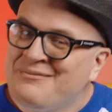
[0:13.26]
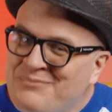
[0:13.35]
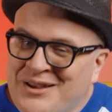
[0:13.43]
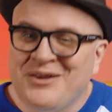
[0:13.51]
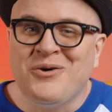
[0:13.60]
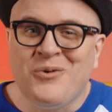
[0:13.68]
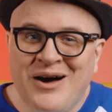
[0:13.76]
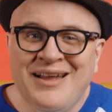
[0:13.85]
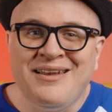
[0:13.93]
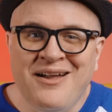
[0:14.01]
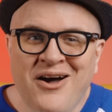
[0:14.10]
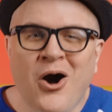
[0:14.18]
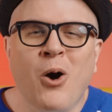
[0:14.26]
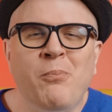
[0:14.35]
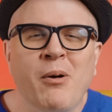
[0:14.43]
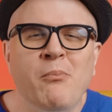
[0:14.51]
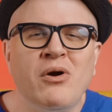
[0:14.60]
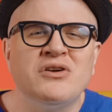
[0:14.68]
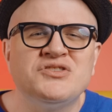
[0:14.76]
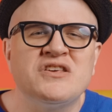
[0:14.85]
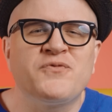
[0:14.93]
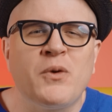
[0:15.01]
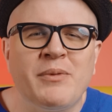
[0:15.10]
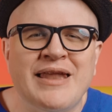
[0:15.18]
But you know what? Hope
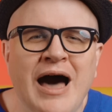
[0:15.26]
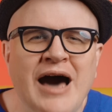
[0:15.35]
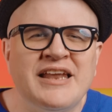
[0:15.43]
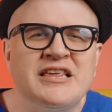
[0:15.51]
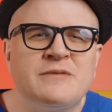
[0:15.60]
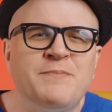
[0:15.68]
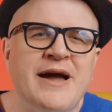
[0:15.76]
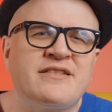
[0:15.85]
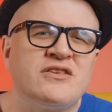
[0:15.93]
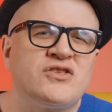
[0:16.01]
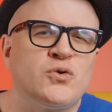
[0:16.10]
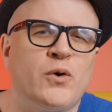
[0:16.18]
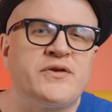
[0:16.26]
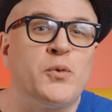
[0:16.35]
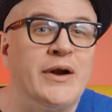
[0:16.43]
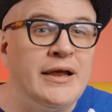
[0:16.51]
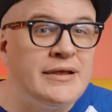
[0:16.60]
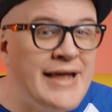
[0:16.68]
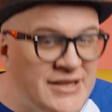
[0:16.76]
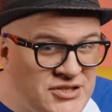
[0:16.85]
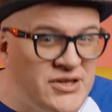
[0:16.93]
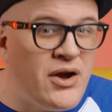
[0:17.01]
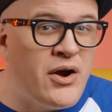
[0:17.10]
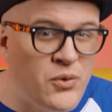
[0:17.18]
emerges from an unexpected source when a
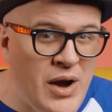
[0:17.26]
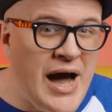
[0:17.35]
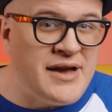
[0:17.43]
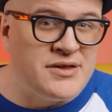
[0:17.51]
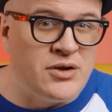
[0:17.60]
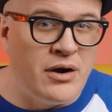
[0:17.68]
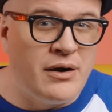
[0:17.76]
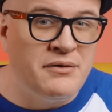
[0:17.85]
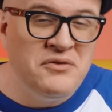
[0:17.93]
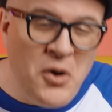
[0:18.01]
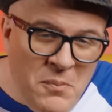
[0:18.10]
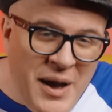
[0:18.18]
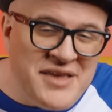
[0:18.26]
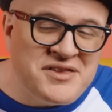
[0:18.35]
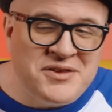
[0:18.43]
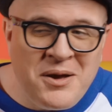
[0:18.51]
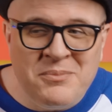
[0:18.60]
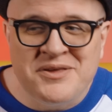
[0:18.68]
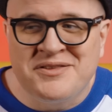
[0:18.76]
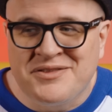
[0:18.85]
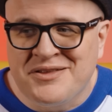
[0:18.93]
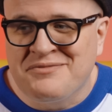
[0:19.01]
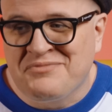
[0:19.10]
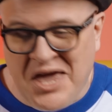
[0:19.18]
legendary rock star, known by some as
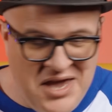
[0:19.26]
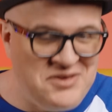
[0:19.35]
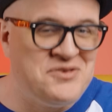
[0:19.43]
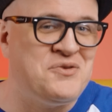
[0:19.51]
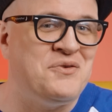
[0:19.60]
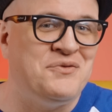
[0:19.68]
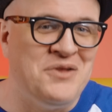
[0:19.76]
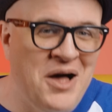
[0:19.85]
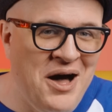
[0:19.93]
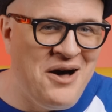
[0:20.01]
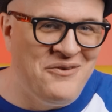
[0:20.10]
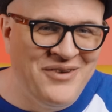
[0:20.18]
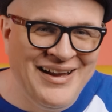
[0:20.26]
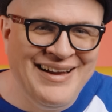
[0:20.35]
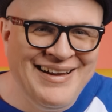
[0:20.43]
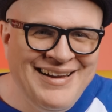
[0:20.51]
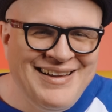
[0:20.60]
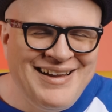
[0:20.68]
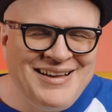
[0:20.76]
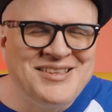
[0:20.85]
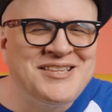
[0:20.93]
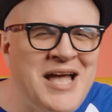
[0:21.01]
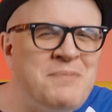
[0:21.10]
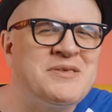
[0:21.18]
the Gangster of Love,
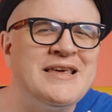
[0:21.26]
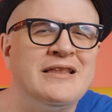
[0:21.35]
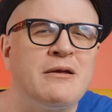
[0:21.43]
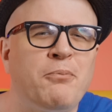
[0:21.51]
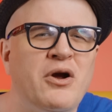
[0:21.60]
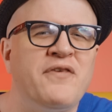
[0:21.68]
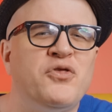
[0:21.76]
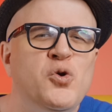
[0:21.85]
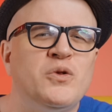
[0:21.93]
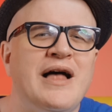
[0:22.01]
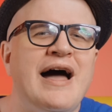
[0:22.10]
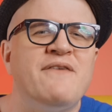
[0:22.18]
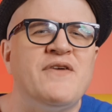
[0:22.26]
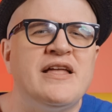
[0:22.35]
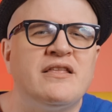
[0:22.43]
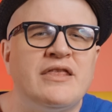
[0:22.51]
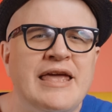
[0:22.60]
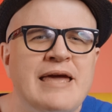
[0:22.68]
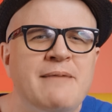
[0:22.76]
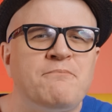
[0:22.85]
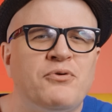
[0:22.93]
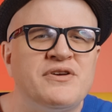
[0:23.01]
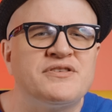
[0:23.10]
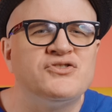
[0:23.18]
steps in to breathe new life into the
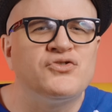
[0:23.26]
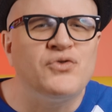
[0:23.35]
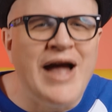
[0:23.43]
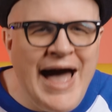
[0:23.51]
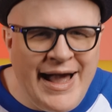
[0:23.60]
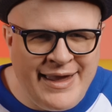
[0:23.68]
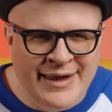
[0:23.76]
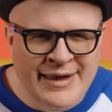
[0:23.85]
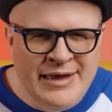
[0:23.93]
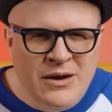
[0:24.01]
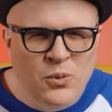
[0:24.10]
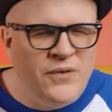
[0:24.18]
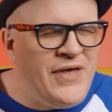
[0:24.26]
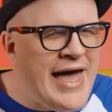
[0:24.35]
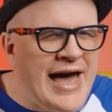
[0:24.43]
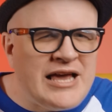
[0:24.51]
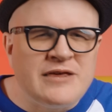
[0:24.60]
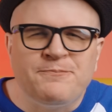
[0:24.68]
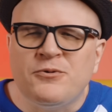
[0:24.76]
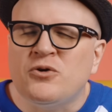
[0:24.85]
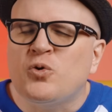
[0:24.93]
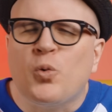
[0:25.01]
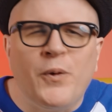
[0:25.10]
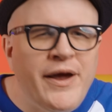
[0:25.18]
imprisoned track. With
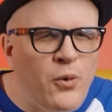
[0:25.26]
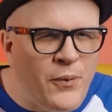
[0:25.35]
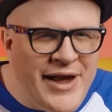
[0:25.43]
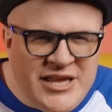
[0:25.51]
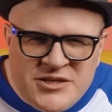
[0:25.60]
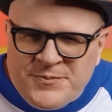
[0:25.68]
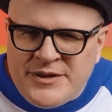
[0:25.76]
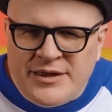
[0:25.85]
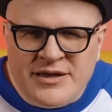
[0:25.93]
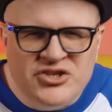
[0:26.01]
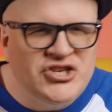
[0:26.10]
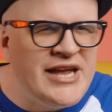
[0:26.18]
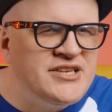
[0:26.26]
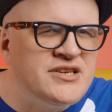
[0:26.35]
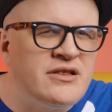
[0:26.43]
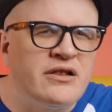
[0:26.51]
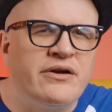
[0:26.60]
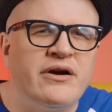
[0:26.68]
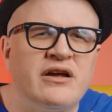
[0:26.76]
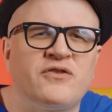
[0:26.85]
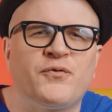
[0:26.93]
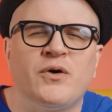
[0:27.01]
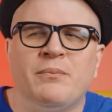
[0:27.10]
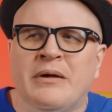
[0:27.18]
expert rearrangement, changing lyrics
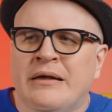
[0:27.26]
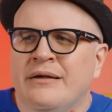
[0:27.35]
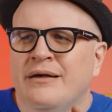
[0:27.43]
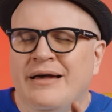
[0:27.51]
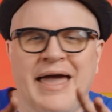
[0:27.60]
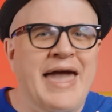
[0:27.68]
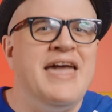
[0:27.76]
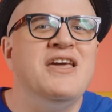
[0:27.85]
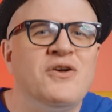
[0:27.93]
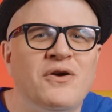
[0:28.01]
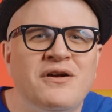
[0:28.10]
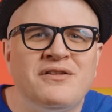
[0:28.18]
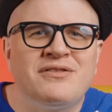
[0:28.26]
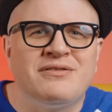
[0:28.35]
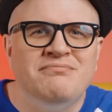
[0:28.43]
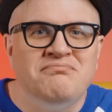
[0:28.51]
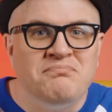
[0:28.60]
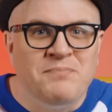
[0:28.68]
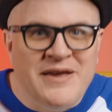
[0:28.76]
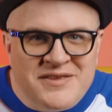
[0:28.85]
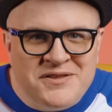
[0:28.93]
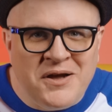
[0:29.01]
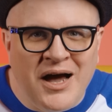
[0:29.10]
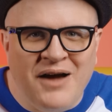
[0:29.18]
from uh, anger,
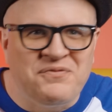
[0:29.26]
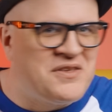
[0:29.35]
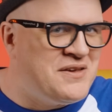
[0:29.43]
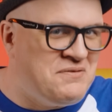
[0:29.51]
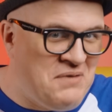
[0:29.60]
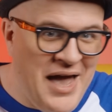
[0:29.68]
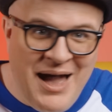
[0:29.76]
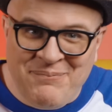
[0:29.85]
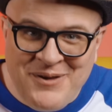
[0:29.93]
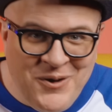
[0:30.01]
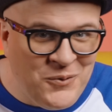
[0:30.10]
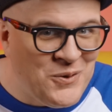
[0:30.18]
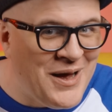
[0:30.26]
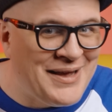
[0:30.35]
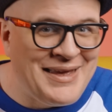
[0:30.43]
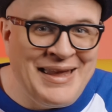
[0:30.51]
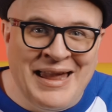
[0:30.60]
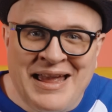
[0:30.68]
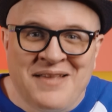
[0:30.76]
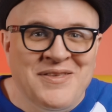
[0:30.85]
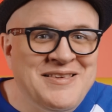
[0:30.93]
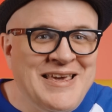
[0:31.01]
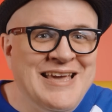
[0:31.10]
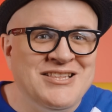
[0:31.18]
pissed off to happy-go-lucky,
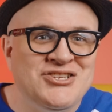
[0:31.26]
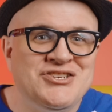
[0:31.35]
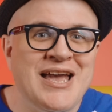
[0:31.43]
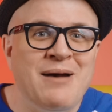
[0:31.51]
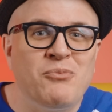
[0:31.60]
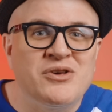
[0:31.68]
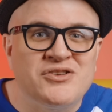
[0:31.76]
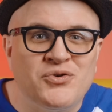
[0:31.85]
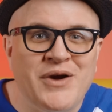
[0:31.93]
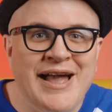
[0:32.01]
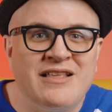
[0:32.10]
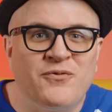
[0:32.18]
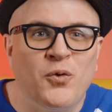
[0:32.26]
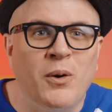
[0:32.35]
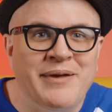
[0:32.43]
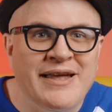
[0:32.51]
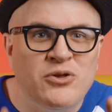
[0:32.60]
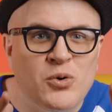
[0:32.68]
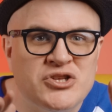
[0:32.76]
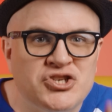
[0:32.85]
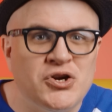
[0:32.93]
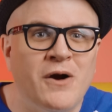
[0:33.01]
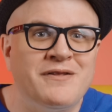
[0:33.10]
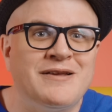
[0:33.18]
this hidden gem was transformed into a
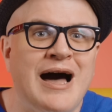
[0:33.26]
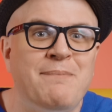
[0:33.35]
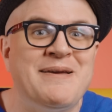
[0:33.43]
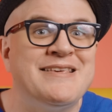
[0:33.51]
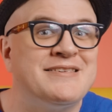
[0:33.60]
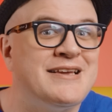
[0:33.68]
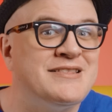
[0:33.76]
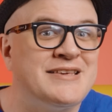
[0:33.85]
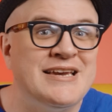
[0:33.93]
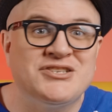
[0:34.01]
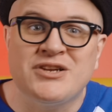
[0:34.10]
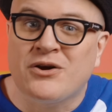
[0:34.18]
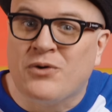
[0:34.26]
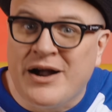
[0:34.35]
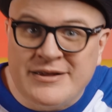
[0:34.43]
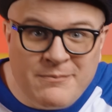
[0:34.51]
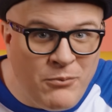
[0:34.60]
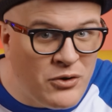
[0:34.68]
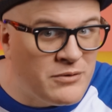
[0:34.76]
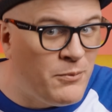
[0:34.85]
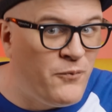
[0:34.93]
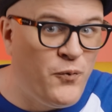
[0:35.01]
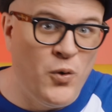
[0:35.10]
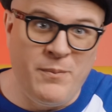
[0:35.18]
chart-topping sensation across
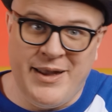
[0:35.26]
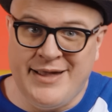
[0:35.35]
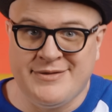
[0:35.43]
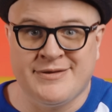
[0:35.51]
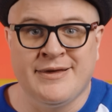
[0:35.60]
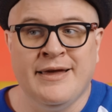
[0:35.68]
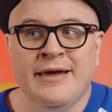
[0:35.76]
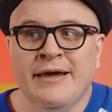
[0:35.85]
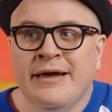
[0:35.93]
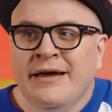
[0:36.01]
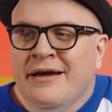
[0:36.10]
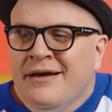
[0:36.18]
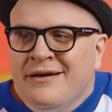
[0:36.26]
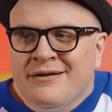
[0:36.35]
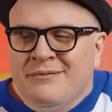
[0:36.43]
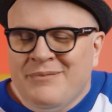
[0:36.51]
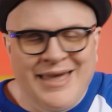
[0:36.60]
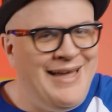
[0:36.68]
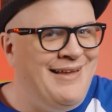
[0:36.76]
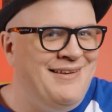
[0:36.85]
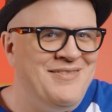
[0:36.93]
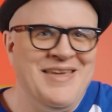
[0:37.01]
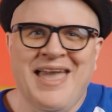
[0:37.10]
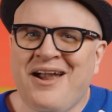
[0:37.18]
multiple formats. Man,
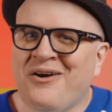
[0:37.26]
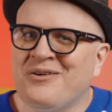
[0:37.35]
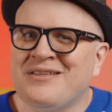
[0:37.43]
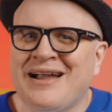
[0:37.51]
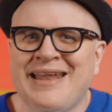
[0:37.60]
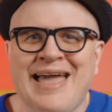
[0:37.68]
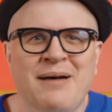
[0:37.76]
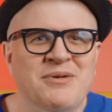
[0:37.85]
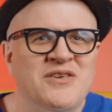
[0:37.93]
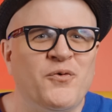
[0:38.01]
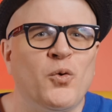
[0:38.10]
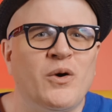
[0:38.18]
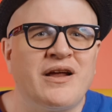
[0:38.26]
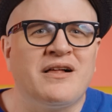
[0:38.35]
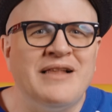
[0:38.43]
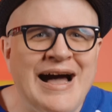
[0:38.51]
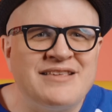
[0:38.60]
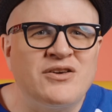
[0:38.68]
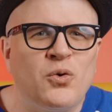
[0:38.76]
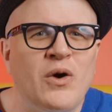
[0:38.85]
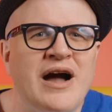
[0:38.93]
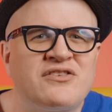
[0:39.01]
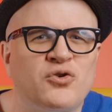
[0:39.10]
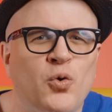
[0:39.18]
the aerodynamics for one of classic
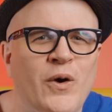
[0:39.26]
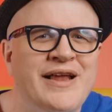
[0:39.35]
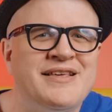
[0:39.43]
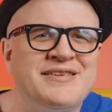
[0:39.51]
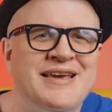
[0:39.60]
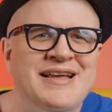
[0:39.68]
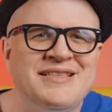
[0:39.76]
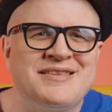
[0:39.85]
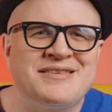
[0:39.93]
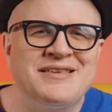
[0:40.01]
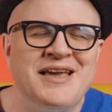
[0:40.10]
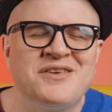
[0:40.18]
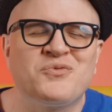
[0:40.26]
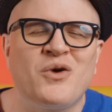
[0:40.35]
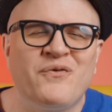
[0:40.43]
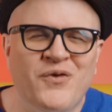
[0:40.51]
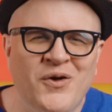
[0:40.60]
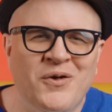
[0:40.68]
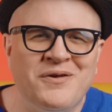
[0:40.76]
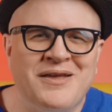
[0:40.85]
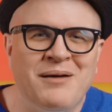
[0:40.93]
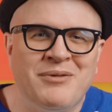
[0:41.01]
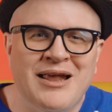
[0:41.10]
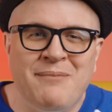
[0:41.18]
rock's greatest hits is revealed
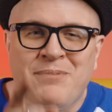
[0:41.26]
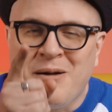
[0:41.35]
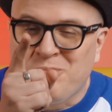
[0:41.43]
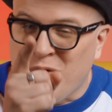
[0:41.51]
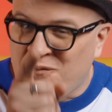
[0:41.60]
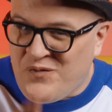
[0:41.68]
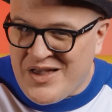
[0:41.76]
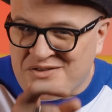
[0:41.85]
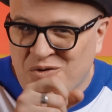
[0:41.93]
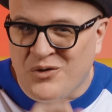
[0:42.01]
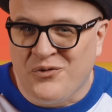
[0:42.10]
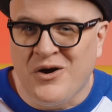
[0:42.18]
coming up on Professor of